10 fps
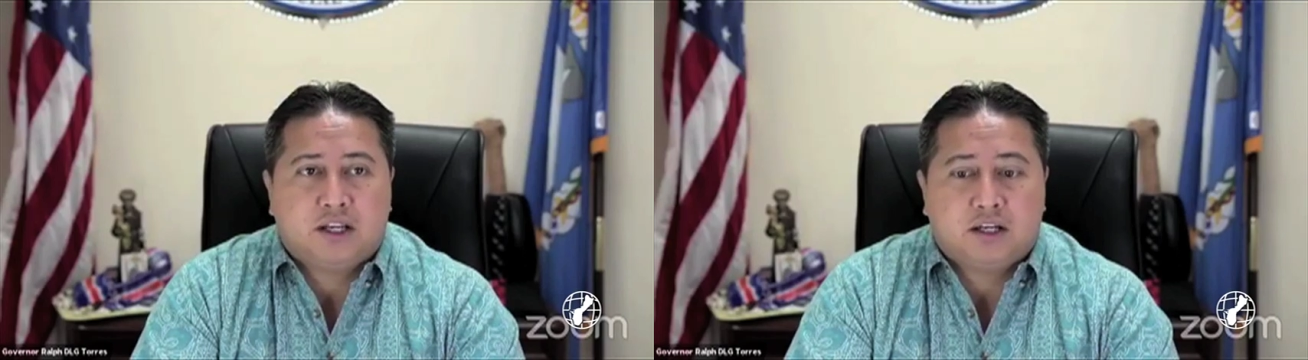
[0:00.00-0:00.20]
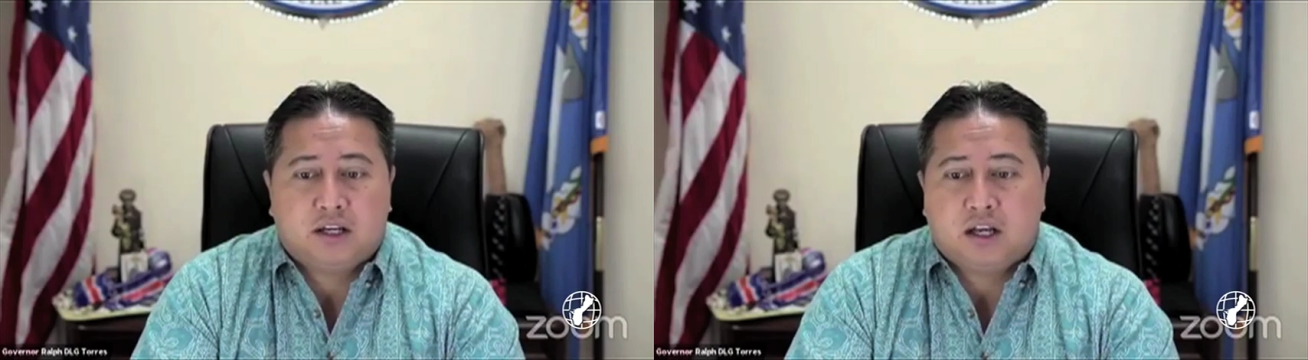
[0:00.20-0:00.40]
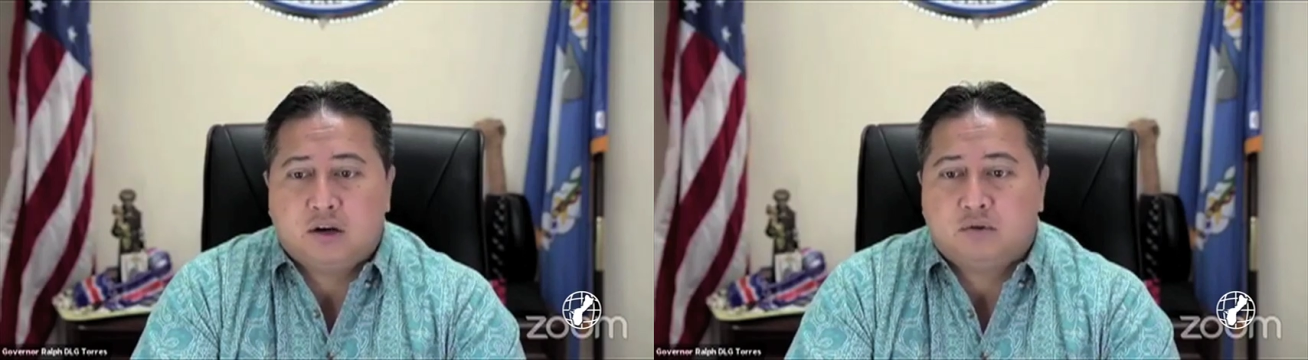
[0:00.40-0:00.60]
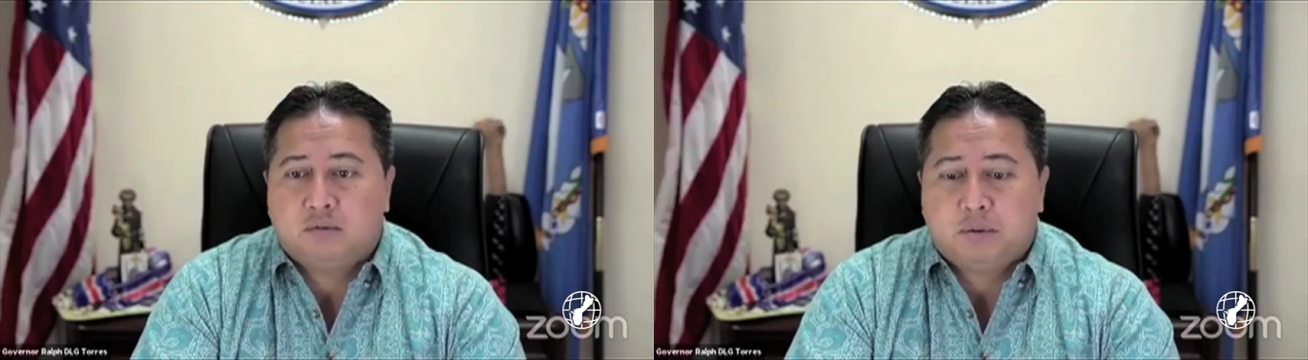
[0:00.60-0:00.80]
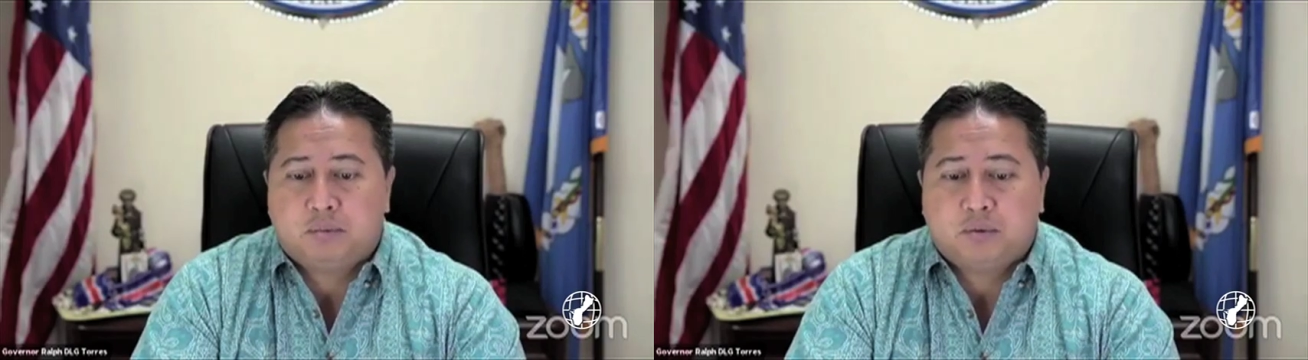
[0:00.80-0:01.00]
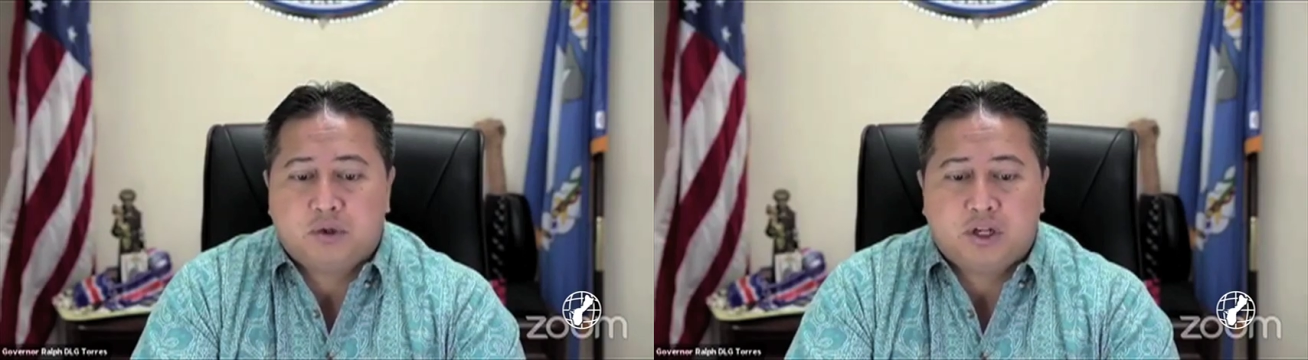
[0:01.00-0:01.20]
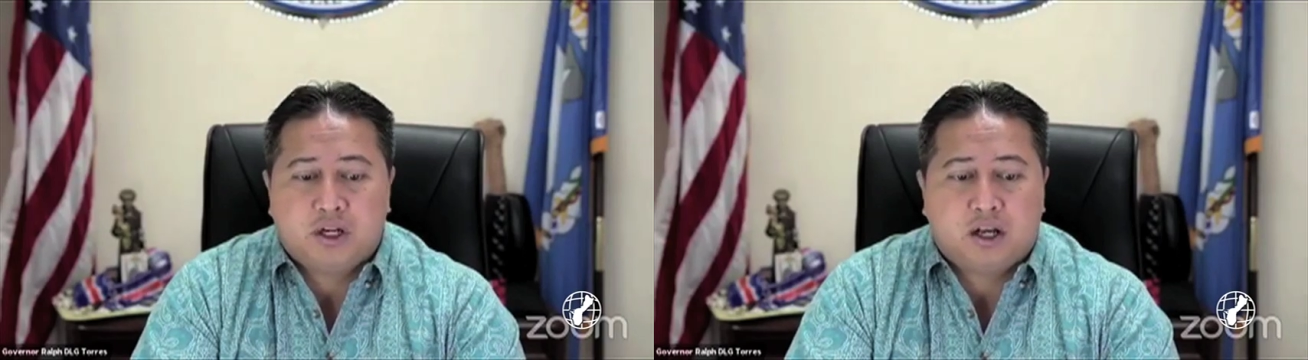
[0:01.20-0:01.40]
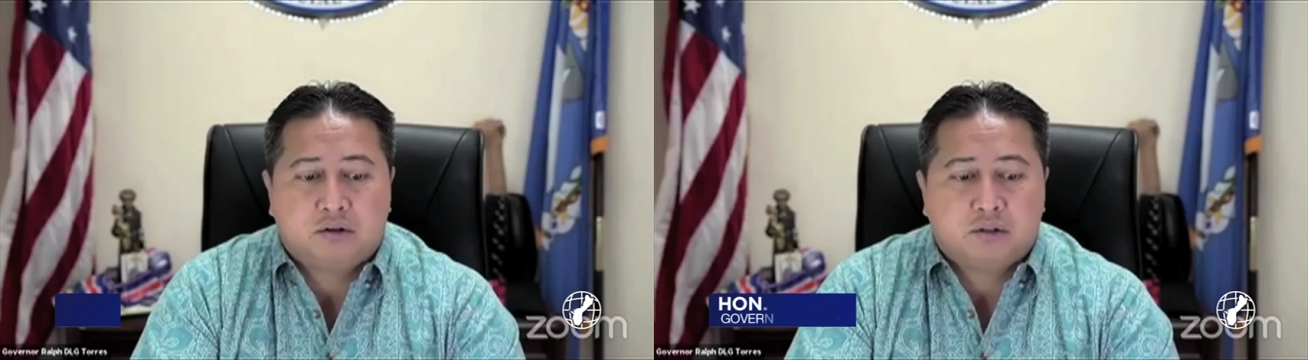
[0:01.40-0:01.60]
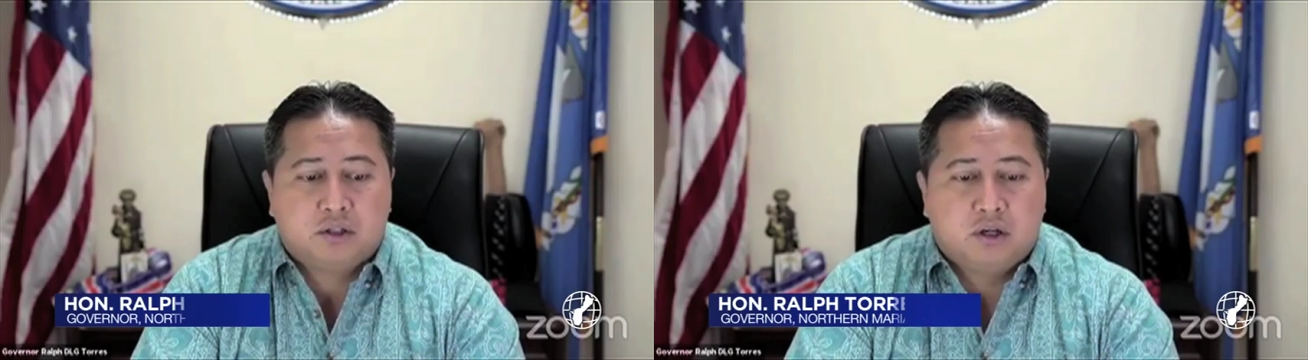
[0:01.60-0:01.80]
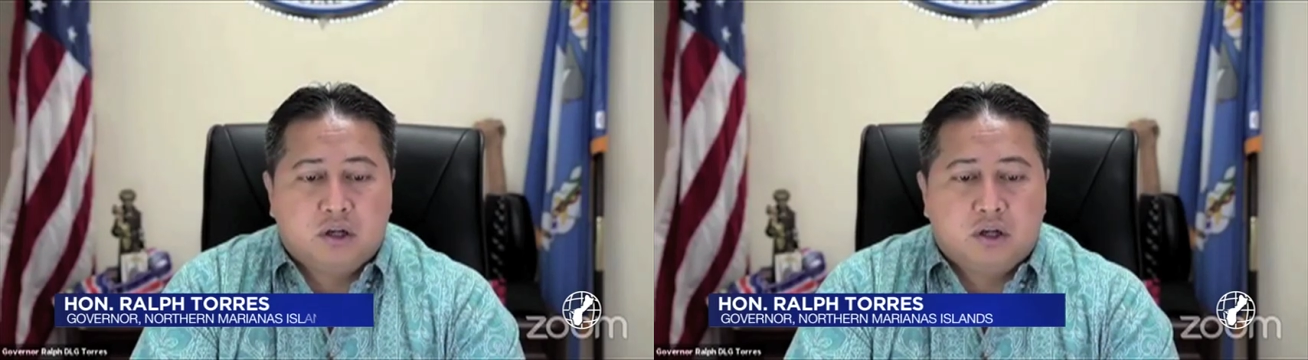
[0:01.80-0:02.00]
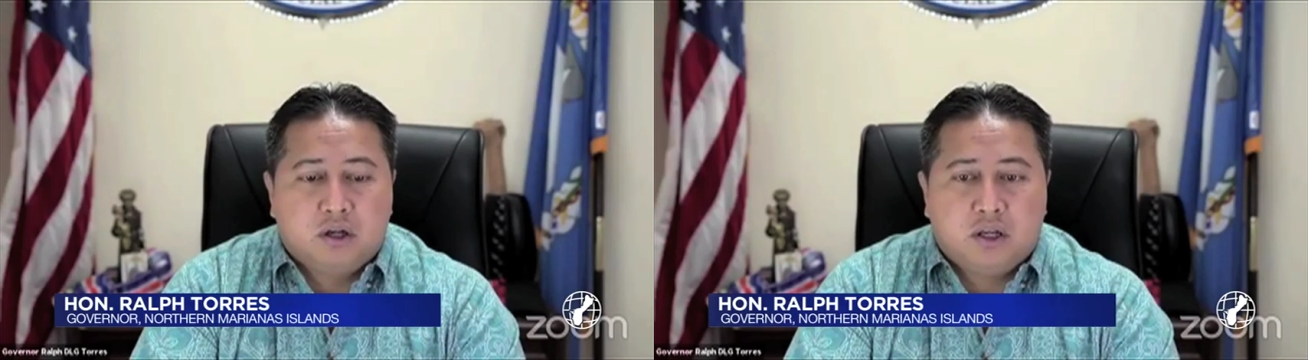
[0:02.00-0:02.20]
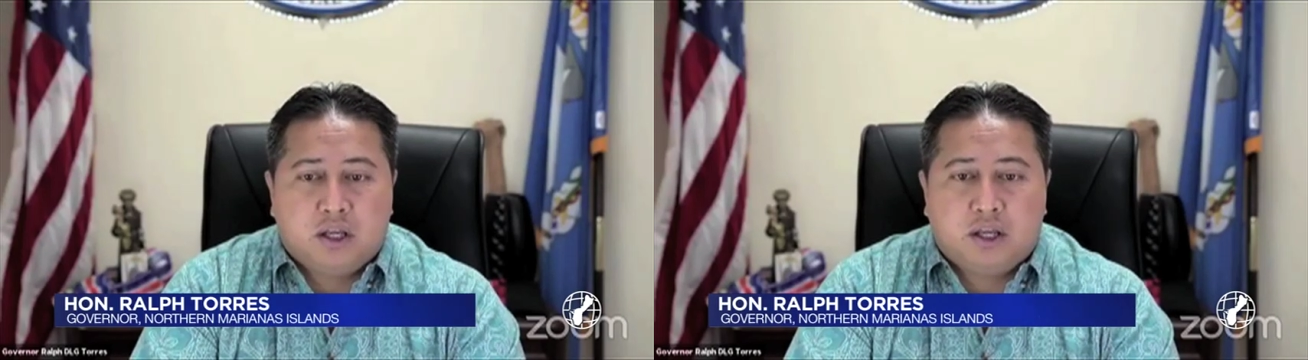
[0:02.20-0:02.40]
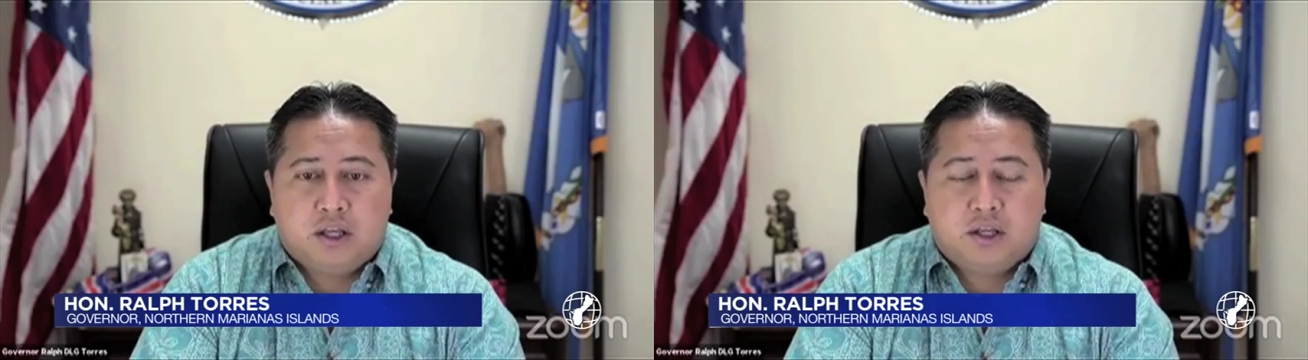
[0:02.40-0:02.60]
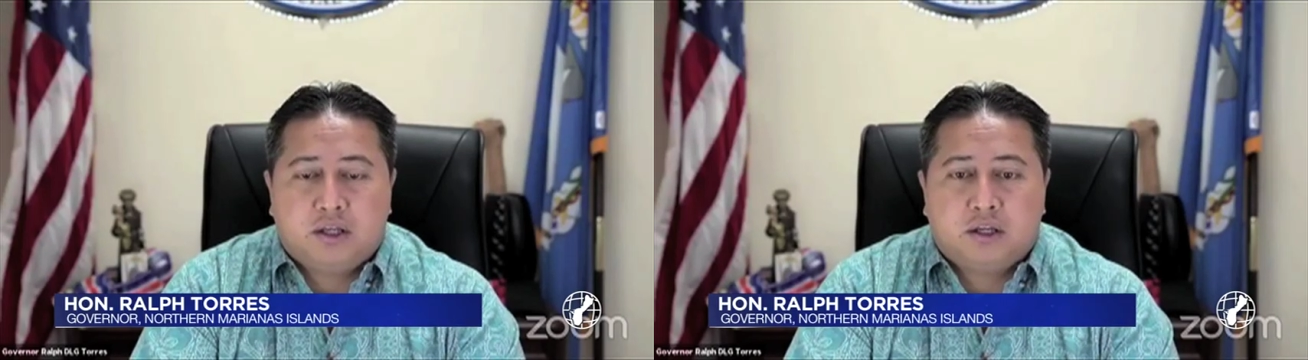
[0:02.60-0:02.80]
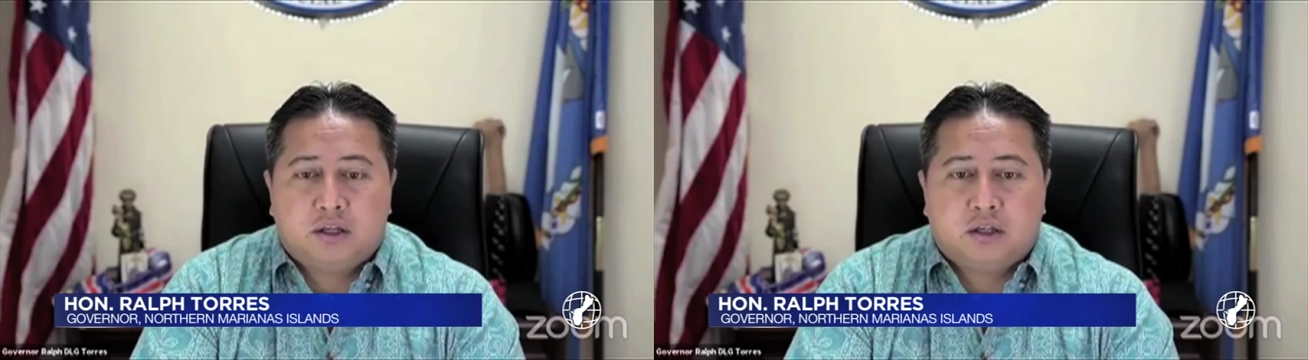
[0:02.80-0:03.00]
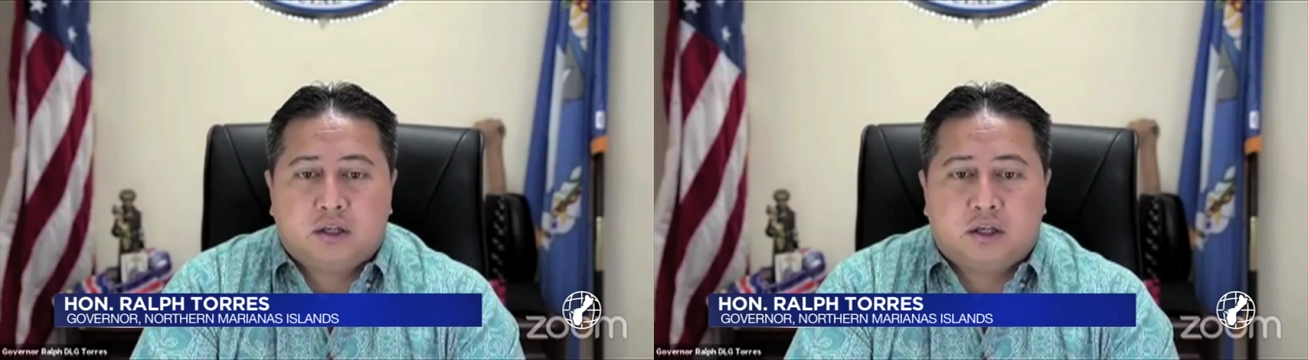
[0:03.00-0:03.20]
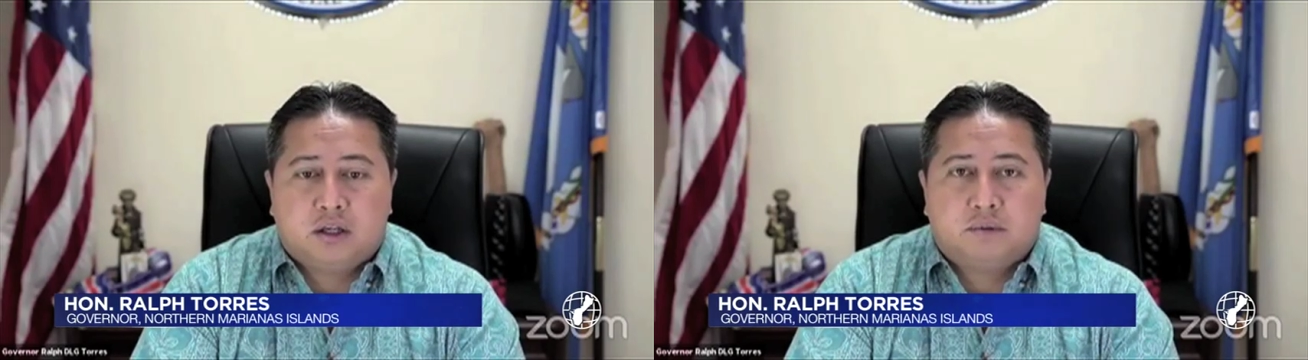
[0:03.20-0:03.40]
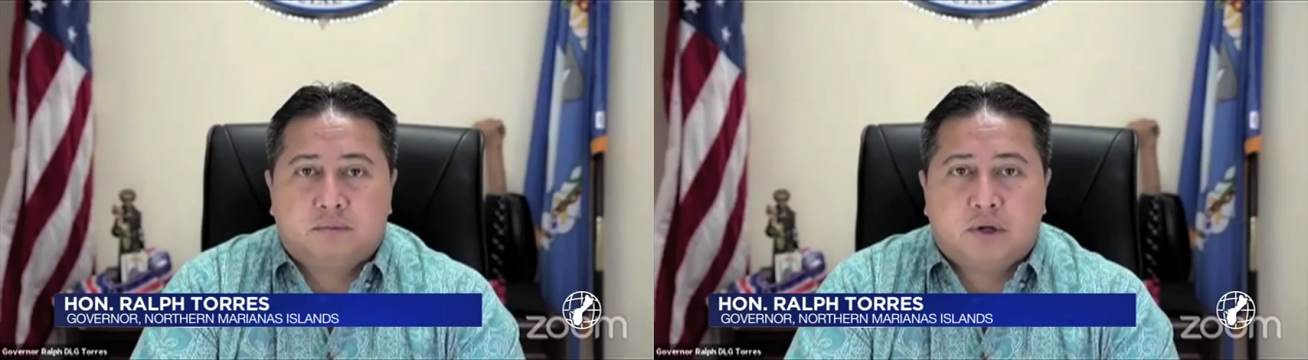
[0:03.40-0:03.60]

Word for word: I will be putting out a uh,